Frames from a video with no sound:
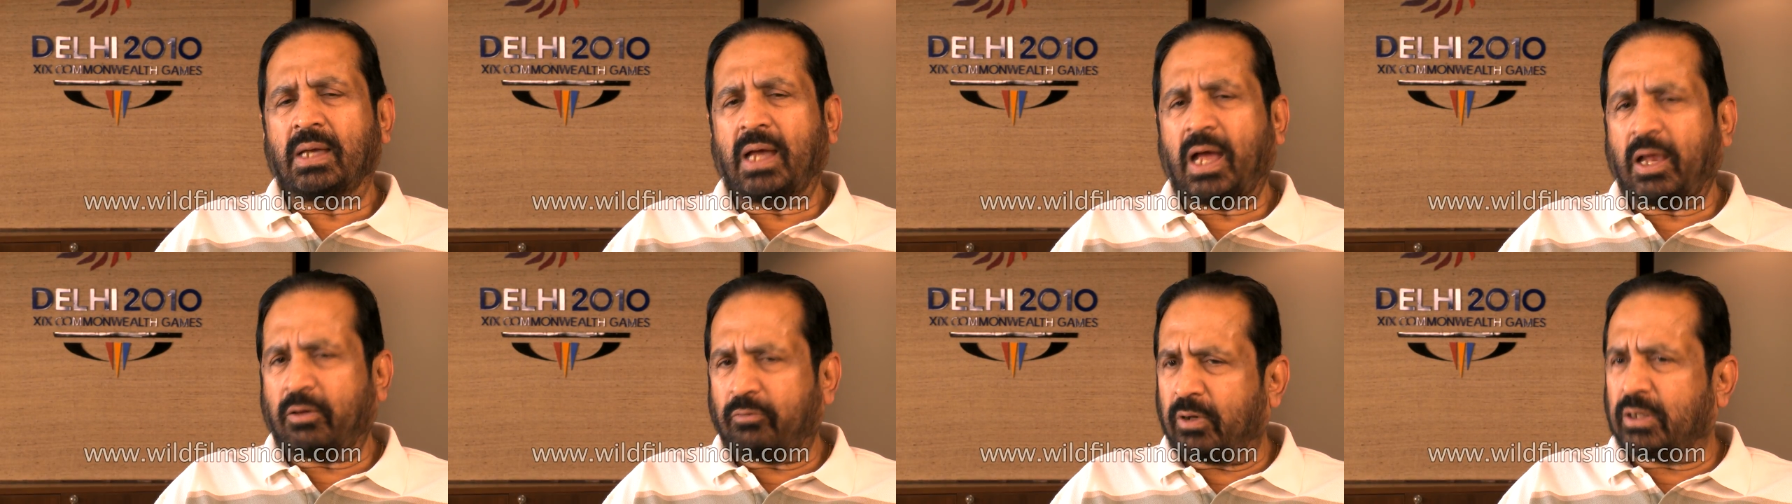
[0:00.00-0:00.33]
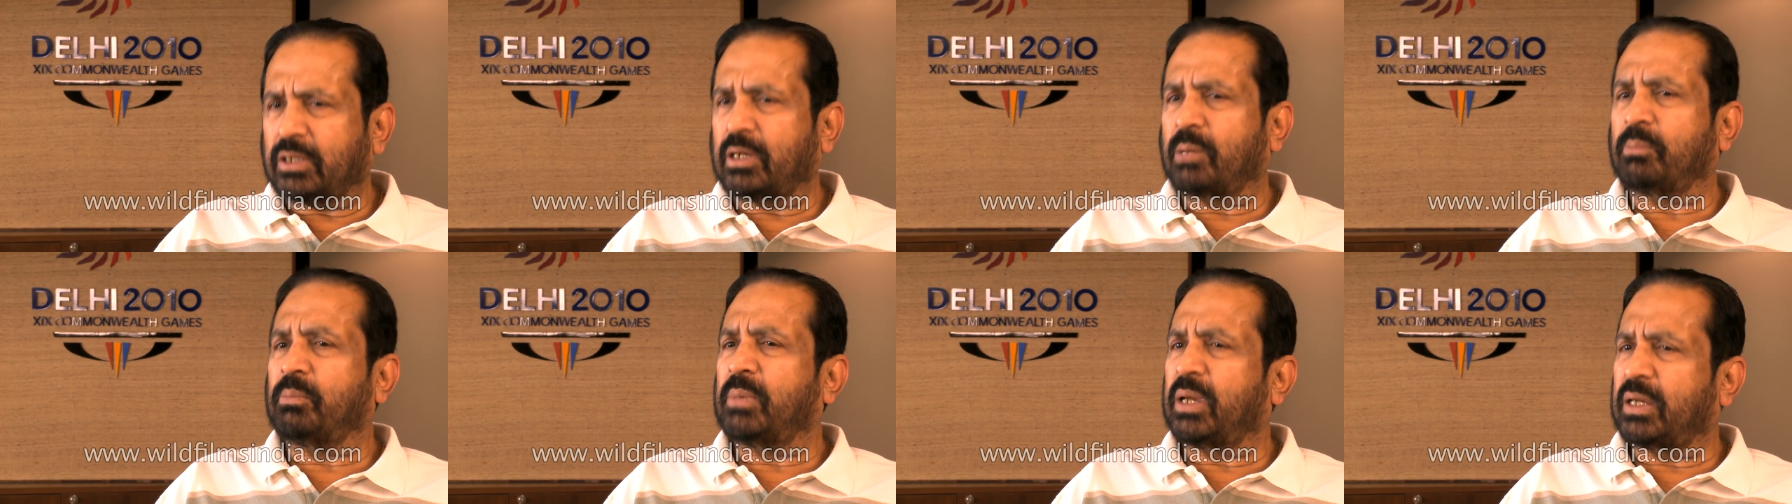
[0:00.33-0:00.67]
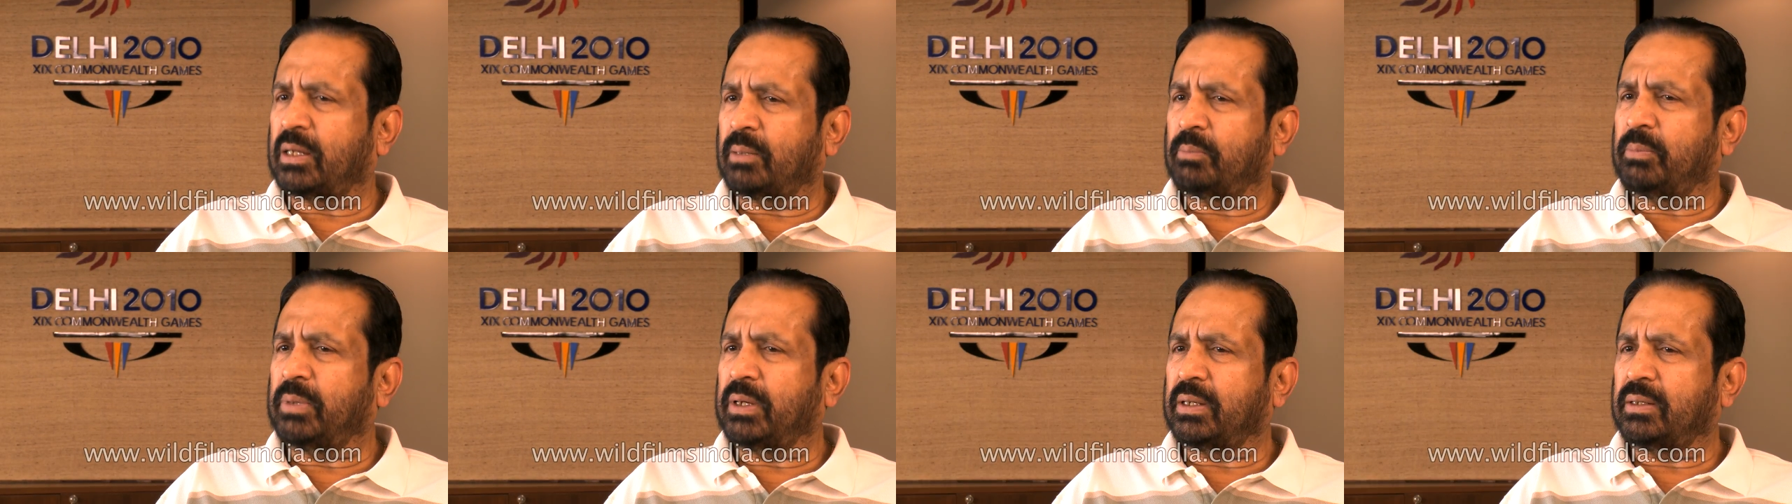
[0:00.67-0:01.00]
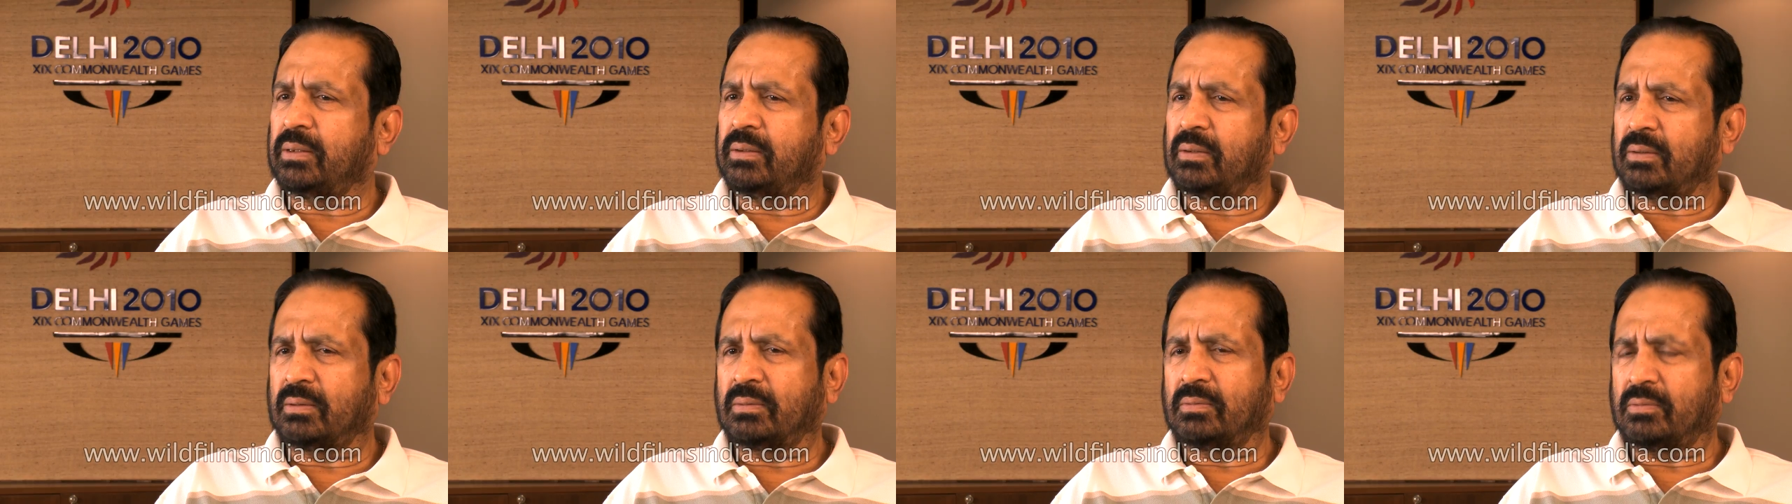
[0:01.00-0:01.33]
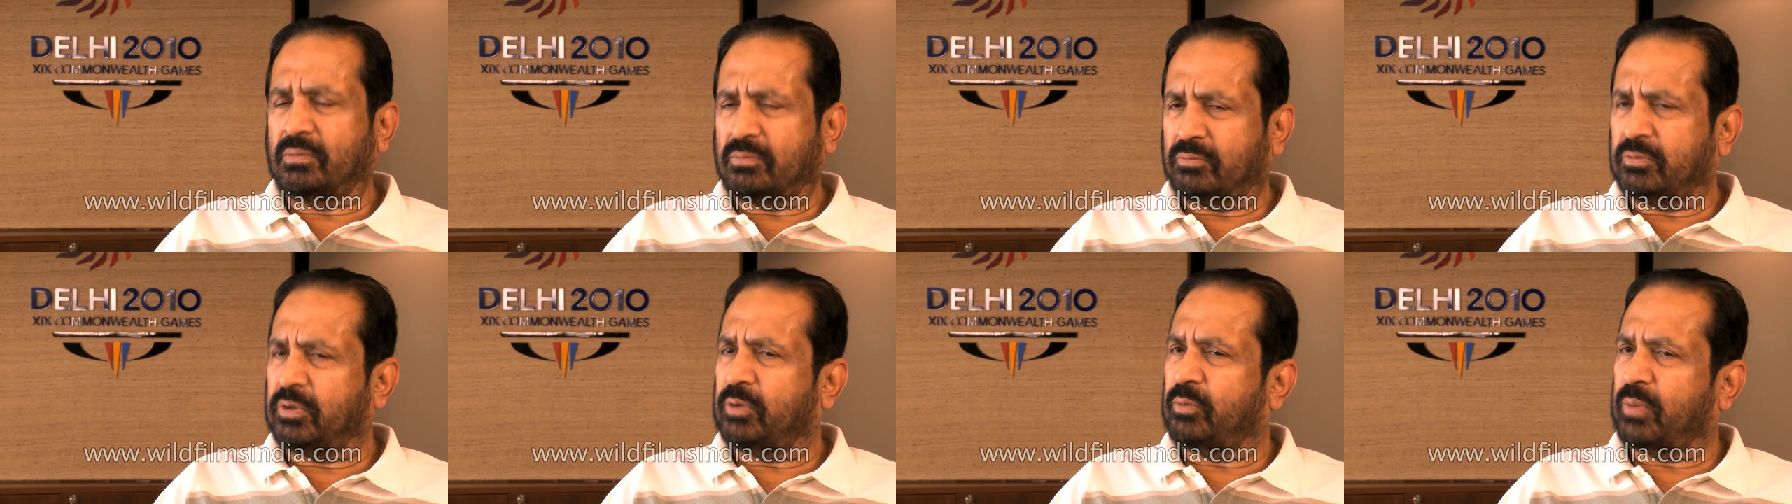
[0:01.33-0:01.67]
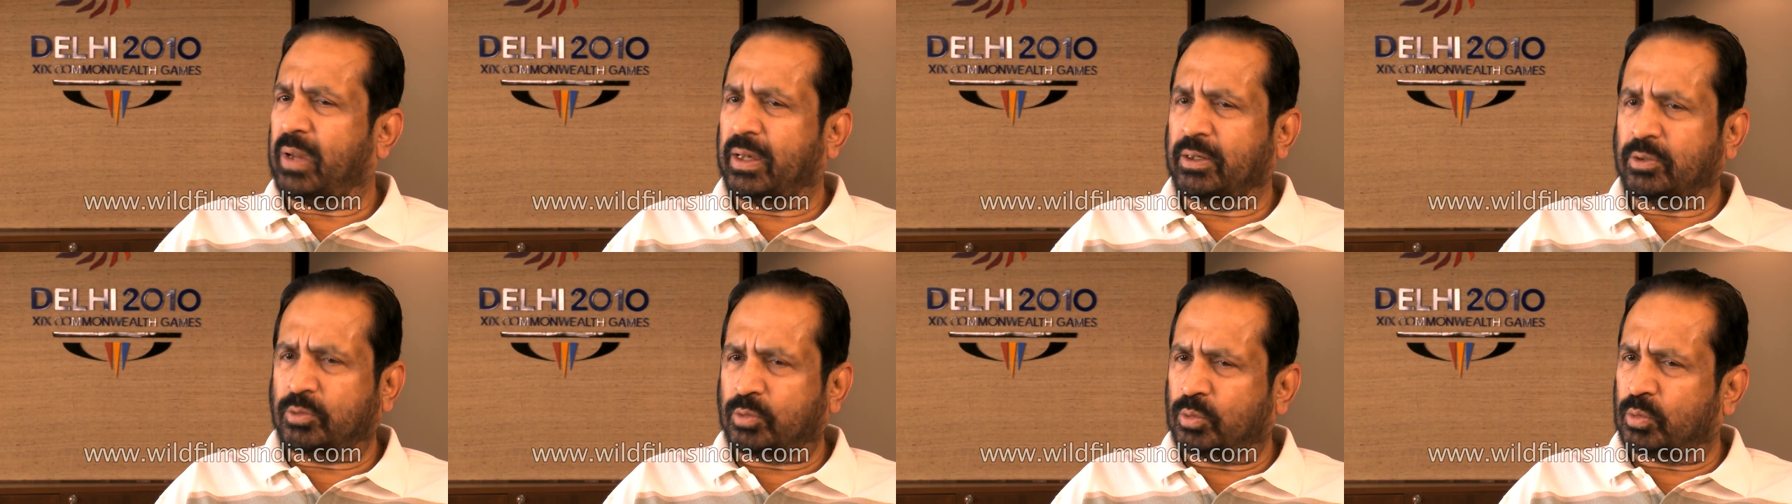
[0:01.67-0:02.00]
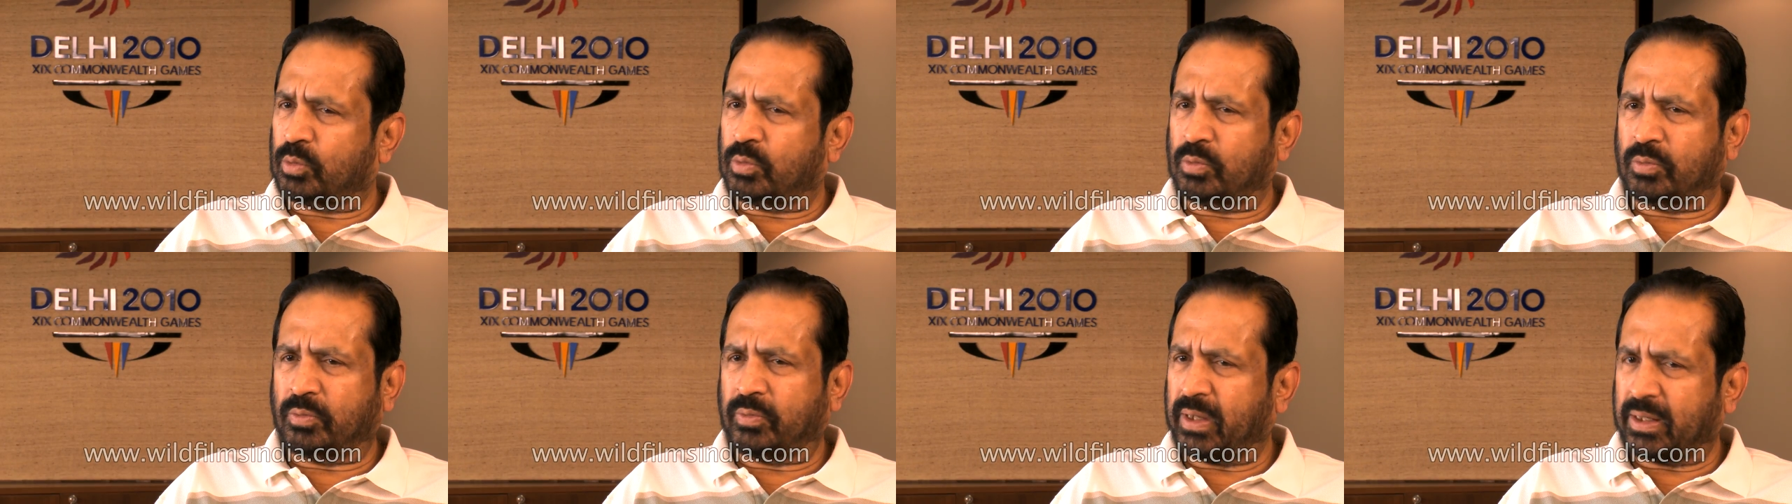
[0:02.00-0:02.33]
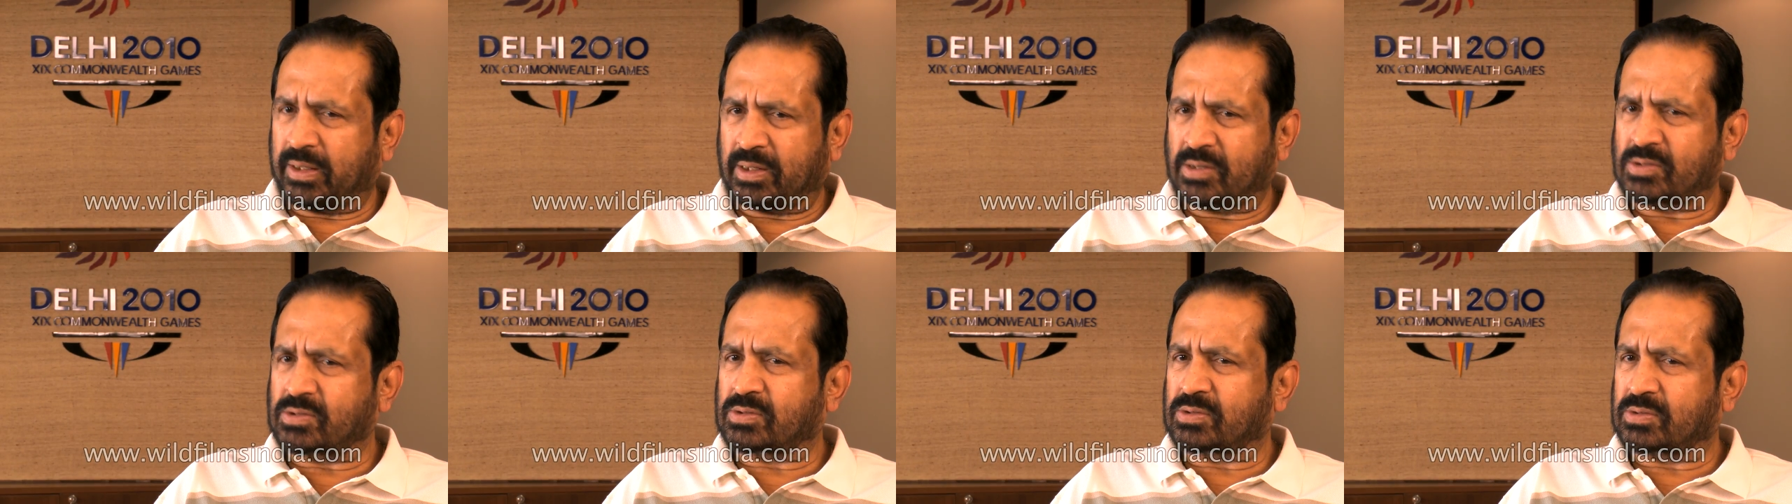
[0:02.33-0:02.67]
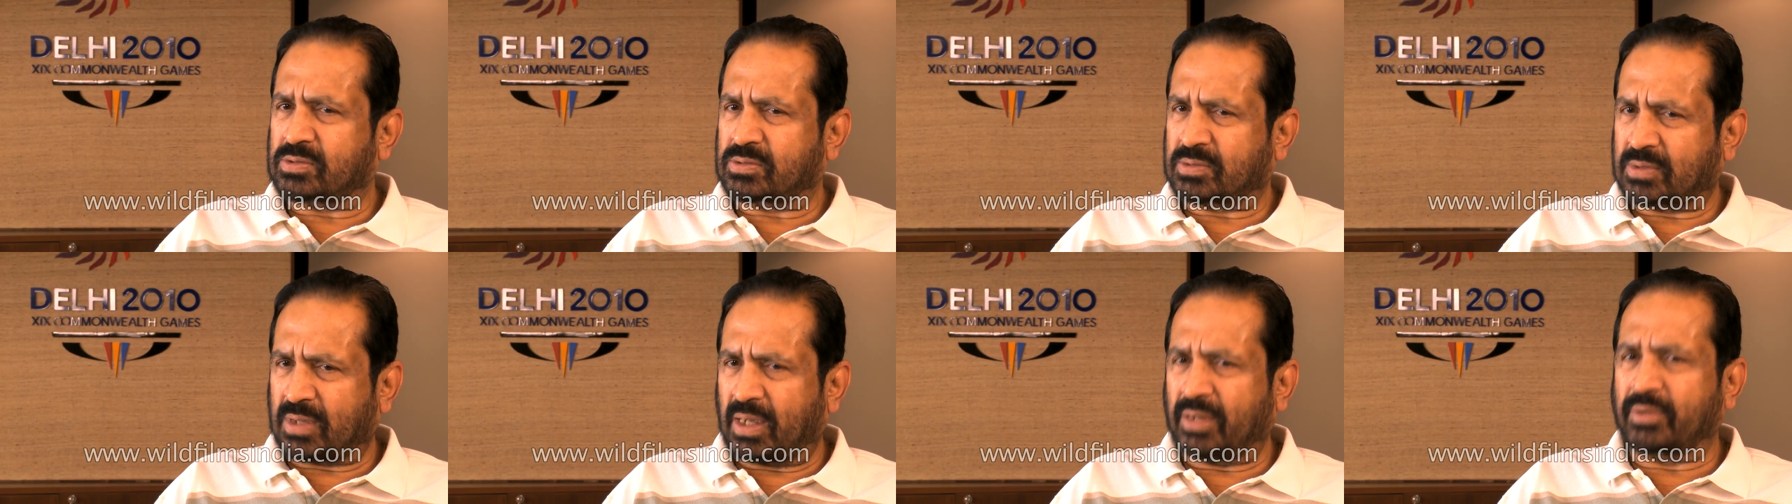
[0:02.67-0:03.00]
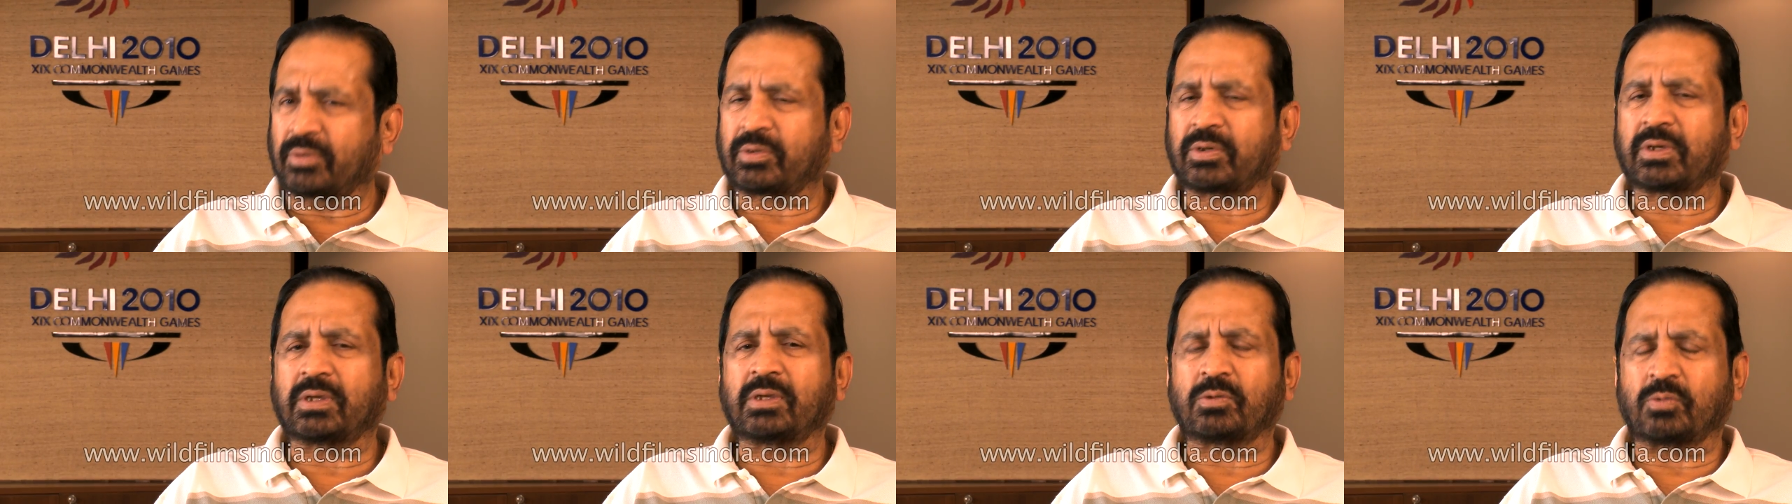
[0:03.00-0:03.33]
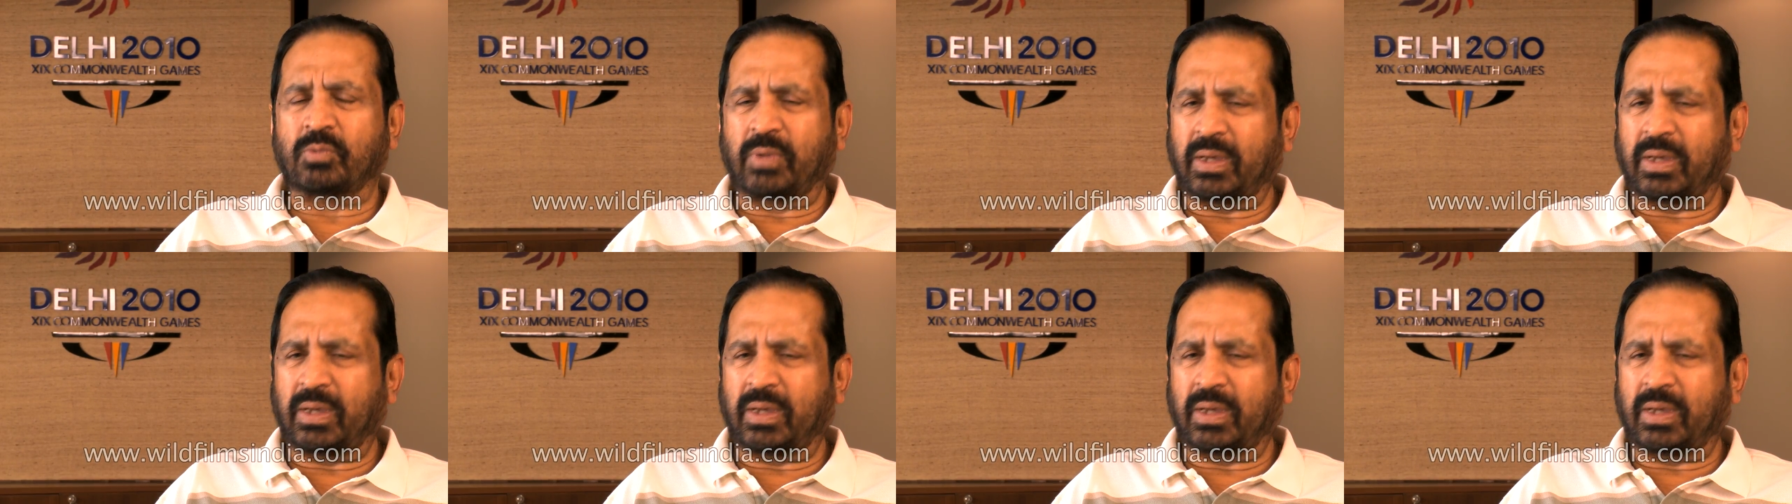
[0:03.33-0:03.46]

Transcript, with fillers: I went and made a bid. We went to various countries,